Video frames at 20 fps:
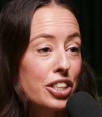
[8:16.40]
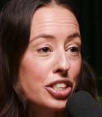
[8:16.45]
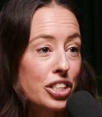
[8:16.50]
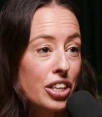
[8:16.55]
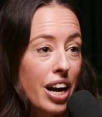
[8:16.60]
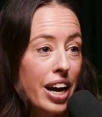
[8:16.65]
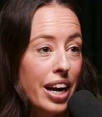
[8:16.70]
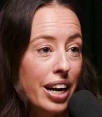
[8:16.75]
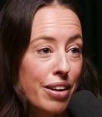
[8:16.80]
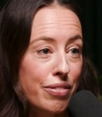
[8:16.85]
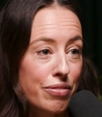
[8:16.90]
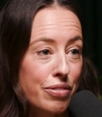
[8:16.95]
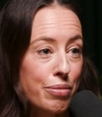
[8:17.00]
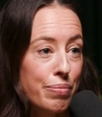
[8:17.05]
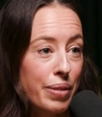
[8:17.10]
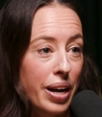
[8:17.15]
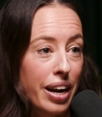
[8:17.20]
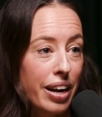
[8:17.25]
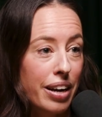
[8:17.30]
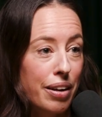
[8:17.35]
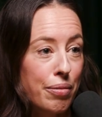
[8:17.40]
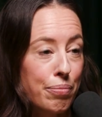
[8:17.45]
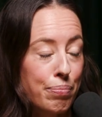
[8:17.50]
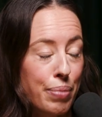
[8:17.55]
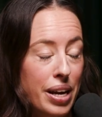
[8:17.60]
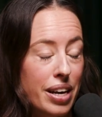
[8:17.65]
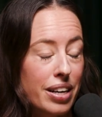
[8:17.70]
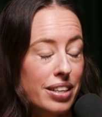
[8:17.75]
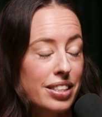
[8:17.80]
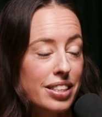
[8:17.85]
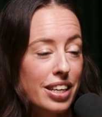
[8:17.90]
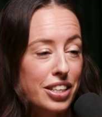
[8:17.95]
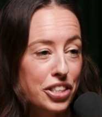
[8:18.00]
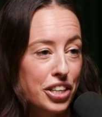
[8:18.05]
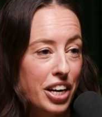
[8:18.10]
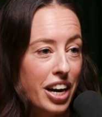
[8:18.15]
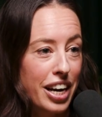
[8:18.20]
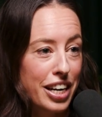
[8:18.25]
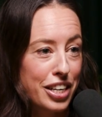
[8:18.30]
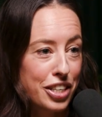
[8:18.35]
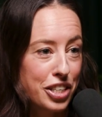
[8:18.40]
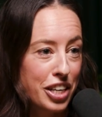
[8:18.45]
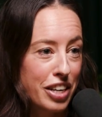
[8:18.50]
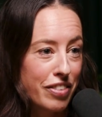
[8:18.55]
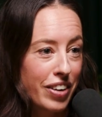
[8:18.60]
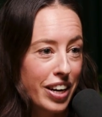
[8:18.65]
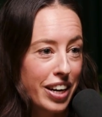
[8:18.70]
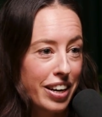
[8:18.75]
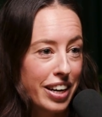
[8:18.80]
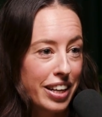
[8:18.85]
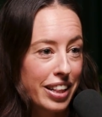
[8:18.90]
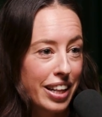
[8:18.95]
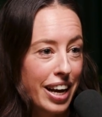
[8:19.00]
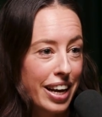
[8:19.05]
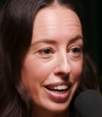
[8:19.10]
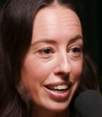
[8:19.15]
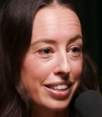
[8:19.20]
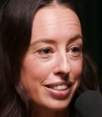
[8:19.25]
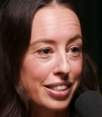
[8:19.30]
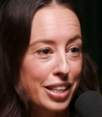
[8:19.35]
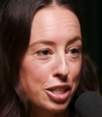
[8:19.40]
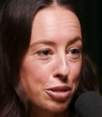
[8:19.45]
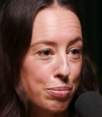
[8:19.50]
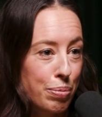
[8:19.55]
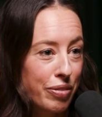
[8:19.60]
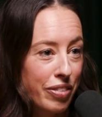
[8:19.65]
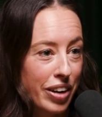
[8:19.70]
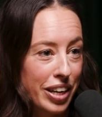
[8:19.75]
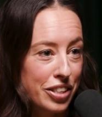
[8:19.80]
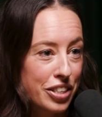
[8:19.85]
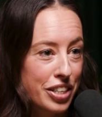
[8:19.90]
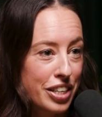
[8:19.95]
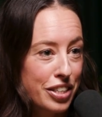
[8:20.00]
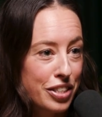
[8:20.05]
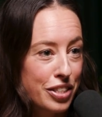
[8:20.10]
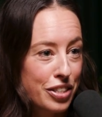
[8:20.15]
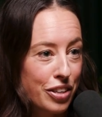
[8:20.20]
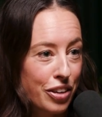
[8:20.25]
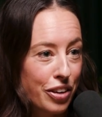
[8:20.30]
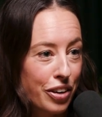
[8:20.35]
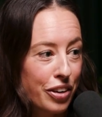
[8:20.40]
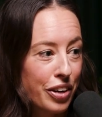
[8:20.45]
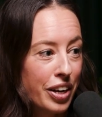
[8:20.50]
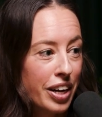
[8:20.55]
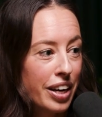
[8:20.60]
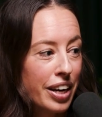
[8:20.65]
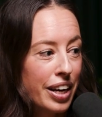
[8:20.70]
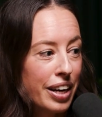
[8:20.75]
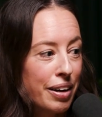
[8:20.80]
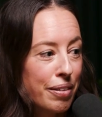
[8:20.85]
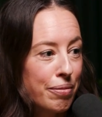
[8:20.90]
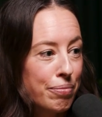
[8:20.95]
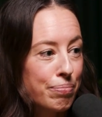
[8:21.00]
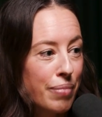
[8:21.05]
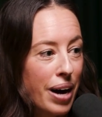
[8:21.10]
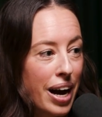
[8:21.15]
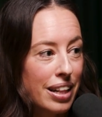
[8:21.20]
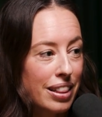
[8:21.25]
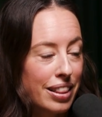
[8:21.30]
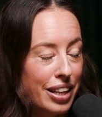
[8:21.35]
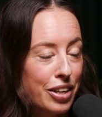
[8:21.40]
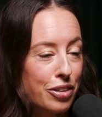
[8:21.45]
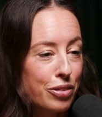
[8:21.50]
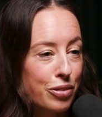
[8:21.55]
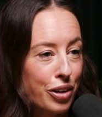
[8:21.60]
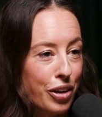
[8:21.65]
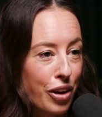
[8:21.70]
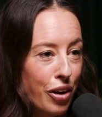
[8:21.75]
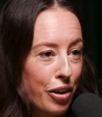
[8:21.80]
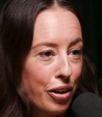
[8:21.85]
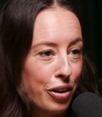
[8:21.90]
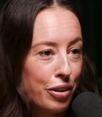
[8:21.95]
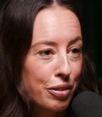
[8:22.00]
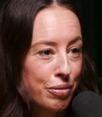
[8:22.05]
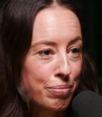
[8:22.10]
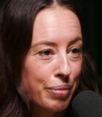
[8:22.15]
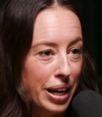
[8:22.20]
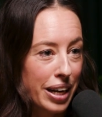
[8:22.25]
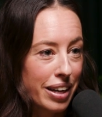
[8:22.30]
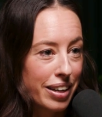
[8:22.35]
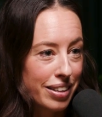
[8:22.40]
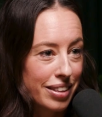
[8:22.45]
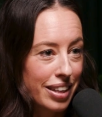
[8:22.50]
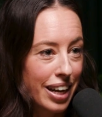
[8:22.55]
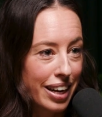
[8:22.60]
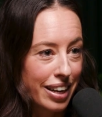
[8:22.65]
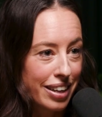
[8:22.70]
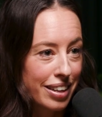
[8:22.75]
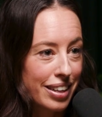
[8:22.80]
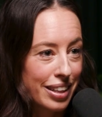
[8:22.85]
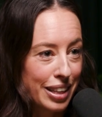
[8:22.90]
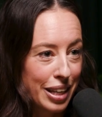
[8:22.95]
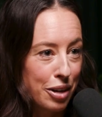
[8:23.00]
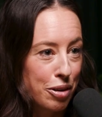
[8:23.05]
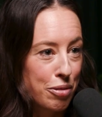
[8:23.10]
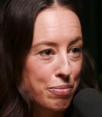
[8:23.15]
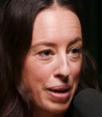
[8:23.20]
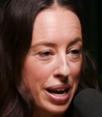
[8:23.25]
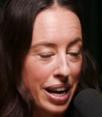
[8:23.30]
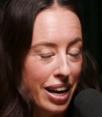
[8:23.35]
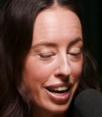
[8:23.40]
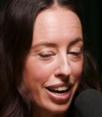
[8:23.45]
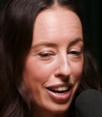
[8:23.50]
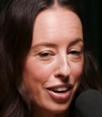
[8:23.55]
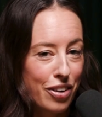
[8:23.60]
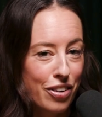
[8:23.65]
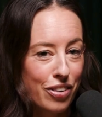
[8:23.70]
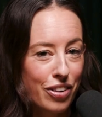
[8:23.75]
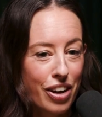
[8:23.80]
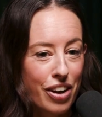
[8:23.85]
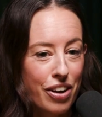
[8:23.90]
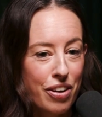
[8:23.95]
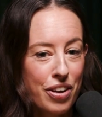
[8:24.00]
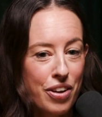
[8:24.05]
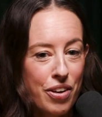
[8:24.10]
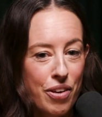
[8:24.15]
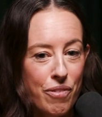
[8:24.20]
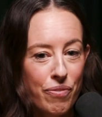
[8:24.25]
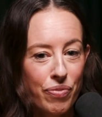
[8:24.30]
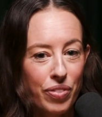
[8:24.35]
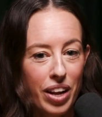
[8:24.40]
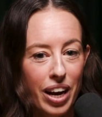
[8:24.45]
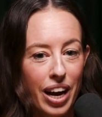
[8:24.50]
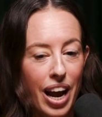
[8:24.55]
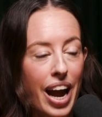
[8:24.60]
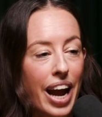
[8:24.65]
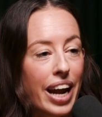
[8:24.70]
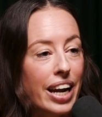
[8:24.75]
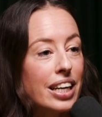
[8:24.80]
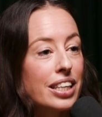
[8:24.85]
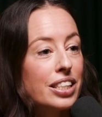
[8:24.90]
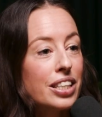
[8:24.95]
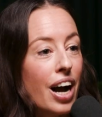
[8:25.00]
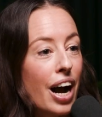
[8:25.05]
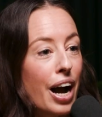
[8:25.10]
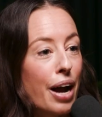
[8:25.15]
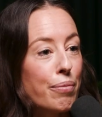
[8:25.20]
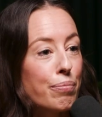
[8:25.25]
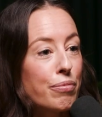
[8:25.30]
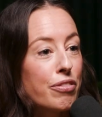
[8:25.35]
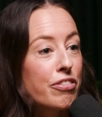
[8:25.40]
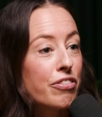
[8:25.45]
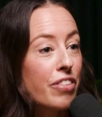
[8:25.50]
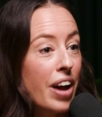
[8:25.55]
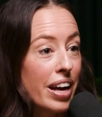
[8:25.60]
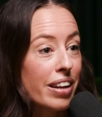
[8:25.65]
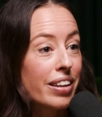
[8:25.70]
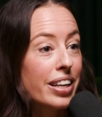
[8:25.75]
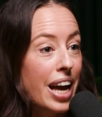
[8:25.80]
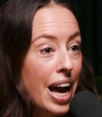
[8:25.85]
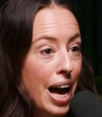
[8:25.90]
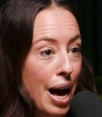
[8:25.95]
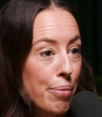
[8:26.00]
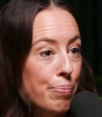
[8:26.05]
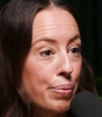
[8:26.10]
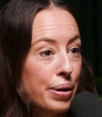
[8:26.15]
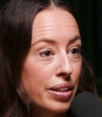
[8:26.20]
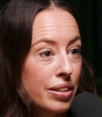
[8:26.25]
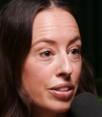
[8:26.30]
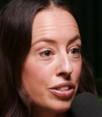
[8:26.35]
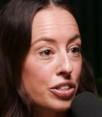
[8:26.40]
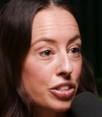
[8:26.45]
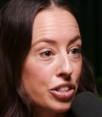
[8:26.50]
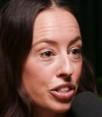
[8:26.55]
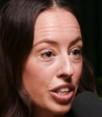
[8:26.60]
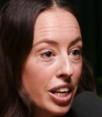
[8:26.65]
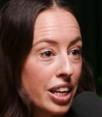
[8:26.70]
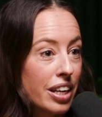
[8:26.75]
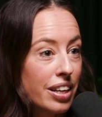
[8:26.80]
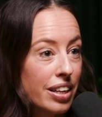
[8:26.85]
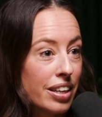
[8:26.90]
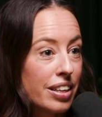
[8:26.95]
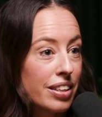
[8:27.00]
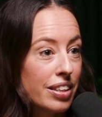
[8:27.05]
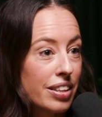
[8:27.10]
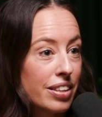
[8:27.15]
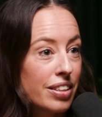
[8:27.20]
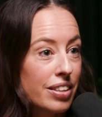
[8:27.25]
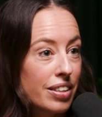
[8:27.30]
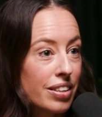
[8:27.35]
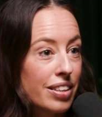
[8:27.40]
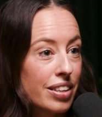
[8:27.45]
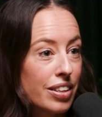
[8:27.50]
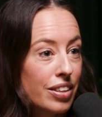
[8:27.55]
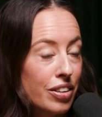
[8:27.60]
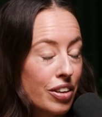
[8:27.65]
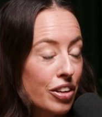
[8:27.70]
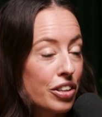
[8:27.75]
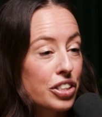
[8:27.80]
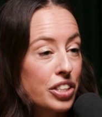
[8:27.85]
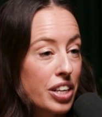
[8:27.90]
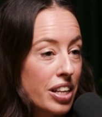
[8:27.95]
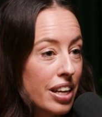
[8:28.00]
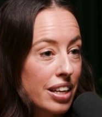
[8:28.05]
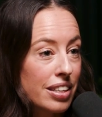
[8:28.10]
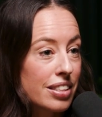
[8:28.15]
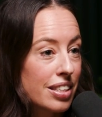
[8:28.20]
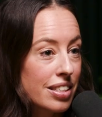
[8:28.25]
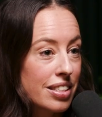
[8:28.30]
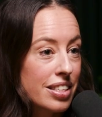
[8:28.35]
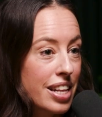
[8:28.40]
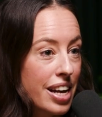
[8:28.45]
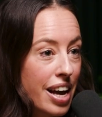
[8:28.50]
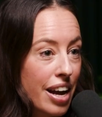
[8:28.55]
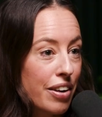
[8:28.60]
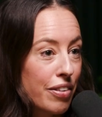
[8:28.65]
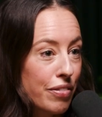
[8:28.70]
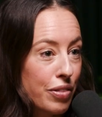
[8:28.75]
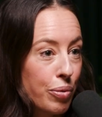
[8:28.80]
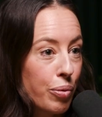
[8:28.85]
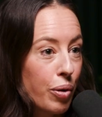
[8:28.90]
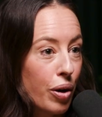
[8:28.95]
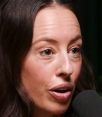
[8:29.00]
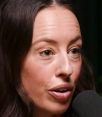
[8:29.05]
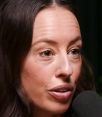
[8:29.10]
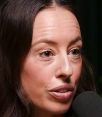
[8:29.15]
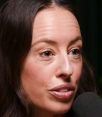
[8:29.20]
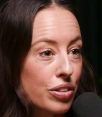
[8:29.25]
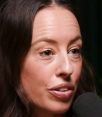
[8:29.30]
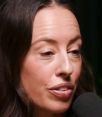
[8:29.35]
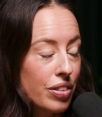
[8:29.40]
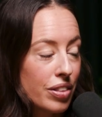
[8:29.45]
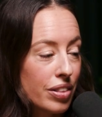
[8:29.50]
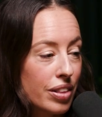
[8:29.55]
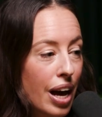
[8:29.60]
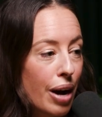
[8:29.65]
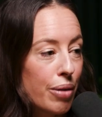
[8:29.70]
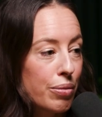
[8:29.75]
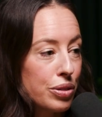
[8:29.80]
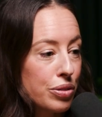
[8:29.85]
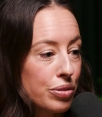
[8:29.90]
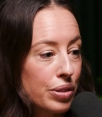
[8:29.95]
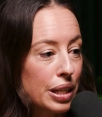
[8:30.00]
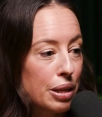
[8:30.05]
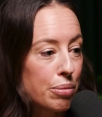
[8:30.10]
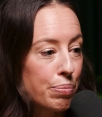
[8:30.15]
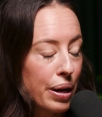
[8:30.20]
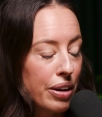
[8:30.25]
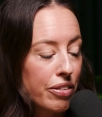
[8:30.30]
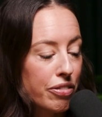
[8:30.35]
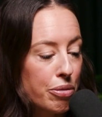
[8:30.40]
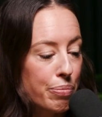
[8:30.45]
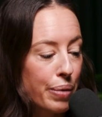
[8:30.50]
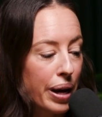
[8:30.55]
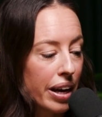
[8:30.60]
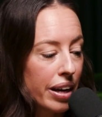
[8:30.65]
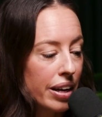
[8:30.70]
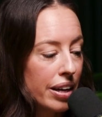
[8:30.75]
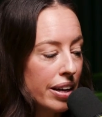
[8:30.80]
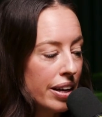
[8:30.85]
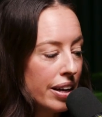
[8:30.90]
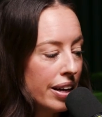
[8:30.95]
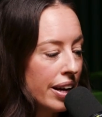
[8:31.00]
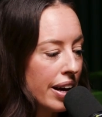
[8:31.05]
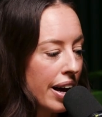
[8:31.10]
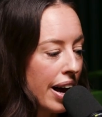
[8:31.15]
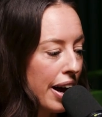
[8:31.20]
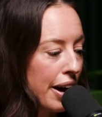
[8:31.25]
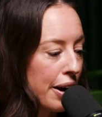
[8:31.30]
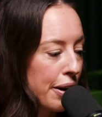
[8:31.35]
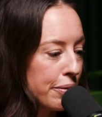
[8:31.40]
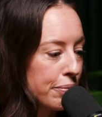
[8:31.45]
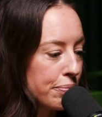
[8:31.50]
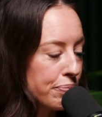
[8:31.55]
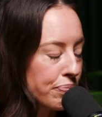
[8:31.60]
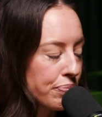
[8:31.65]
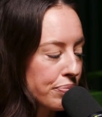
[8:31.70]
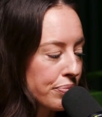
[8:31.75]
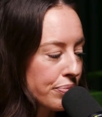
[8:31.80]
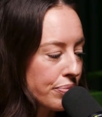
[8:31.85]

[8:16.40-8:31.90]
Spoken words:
I come from like being such a high achiever and like such a perfectionist. So my little girl, my like little Meggie, I call her, like anytime failure happens, she thinks it's the end of the world. So that was really big for me. And